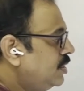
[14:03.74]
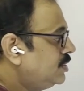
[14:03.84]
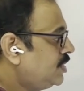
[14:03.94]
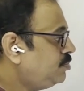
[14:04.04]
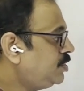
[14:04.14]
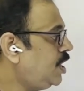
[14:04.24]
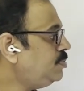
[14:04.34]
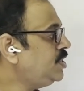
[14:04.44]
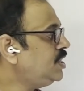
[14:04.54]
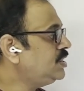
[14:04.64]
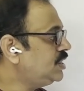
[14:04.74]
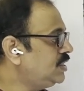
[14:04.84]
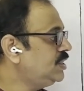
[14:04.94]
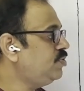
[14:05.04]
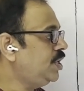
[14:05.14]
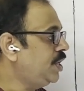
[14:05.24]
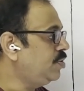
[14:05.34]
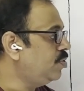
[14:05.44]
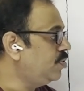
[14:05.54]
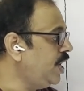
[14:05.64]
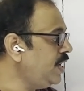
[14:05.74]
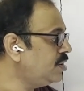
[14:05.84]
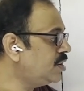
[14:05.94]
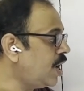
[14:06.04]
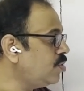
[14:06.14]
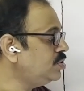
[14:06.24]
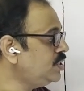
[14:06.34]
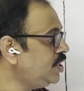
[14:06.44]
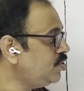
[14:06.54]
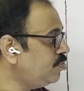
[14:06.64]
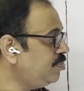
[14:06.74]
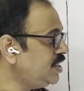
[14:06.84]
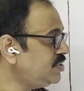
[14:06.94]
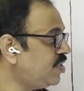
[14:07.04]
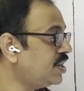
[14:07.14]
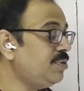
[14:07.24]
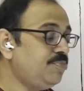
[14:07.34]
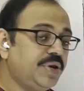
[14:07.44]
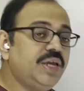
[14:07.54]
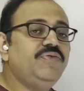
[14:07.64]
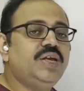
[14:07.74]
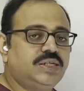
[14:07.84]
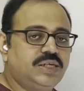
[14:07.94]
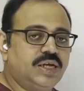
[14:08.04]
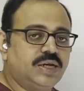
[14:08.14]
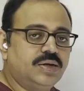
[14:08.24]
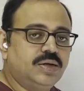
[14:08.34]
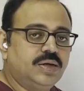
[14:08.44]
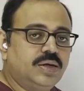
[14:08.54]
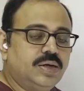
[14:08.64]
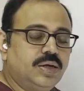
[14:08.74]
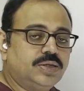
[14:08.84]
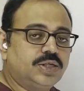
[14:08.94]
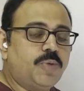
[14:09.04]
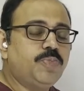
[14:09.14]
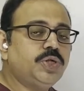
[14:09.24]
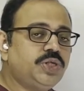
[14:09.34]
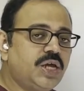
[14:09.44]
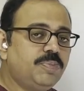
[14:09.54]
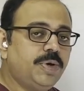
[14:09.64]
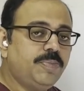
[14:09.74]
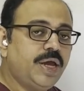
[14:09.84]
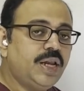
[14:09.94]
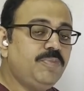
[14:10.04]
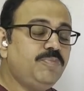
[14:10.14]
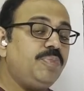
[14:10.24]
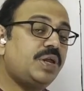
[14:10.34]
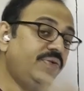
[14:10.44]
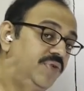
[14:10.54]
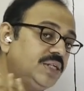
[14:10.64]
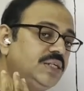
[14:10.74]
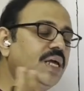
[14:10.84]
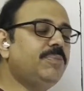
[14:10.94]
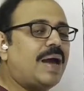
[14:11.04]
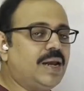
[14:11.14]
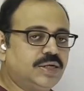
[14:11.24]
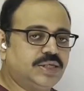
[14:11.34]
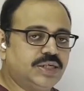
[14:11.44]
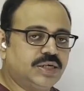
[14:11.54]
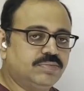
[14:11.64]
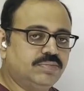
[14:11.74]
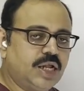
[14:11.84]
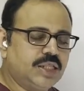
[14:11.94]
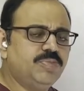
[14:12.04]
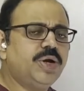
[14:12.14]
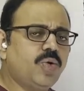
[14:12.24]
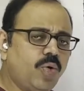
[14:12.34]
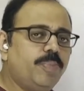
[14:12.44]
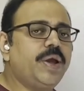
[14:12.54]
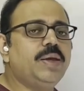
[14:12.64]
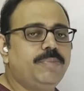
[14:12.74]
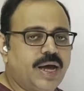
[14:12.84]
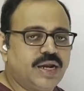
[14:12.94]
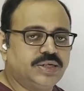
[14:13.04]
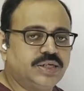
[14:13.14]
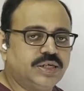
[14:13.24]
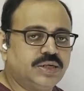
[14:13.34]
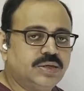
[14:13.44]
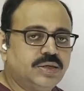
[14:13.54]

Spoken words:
Subscriptions received included 1,000 rupees for the previous year. Suppose you are preparing previous year balance sheet, nothing but opening balance sheet.